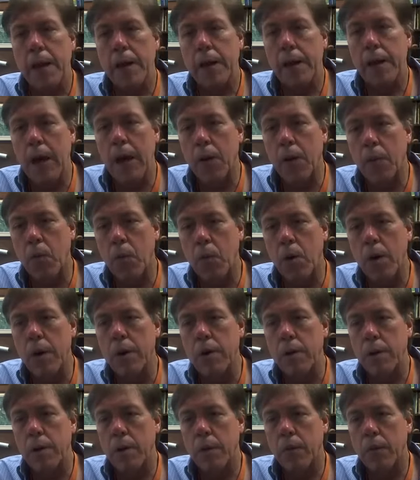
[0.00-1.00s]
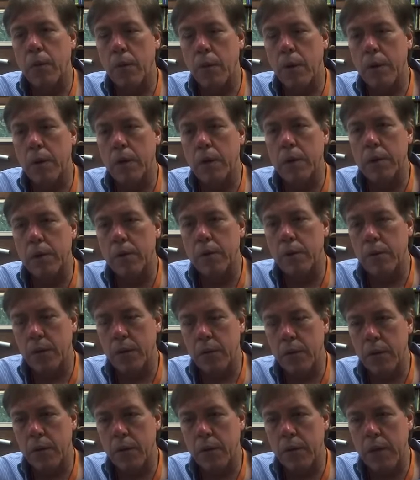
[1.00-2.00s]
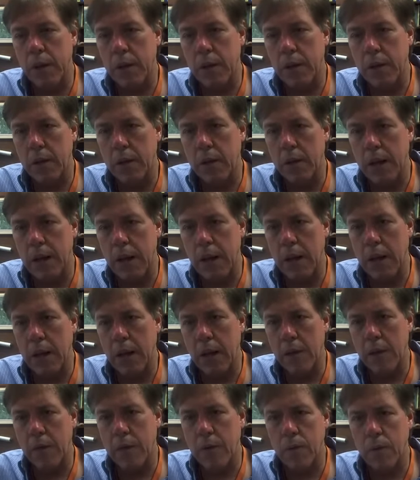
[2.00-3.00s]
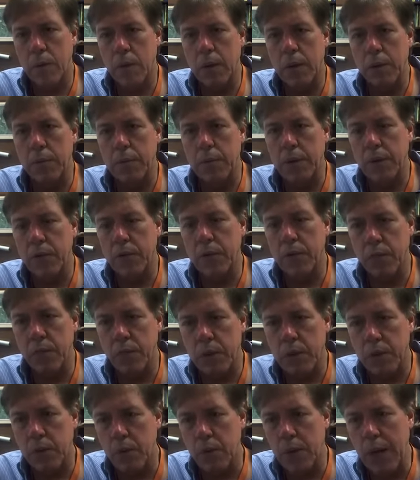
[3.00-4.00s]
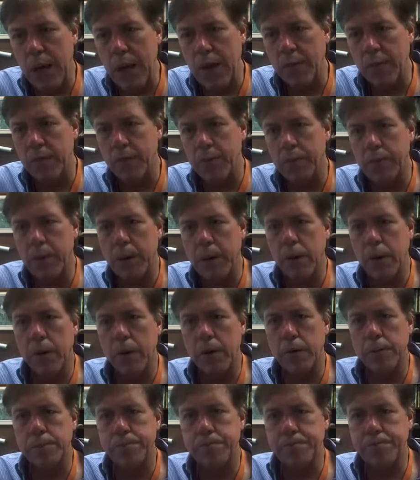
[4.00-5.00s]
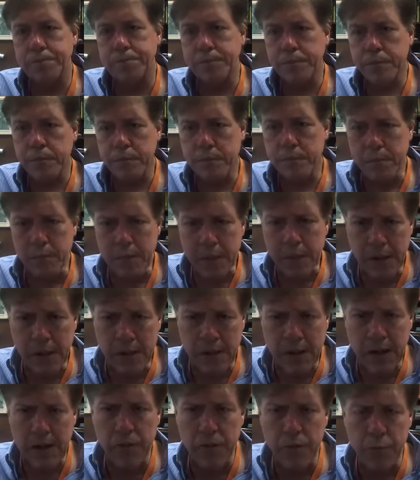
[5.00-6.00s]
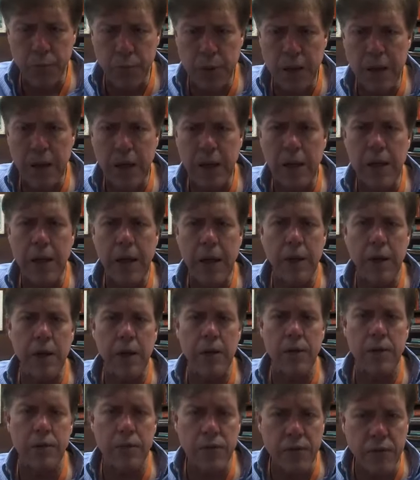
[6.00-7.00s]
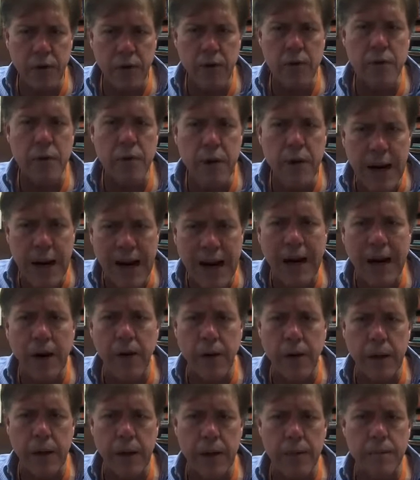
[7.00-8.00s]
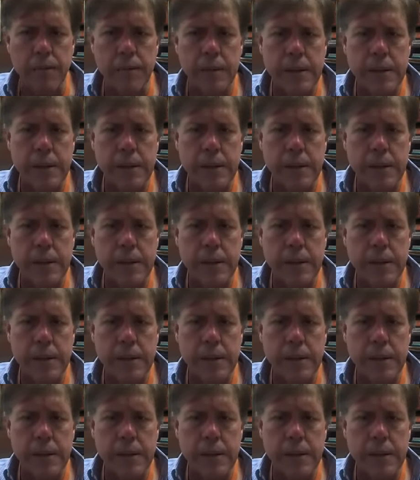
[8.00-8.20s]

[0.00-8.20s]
Now, one thing that I do want to mention, when you have a bird that is picking at a certain area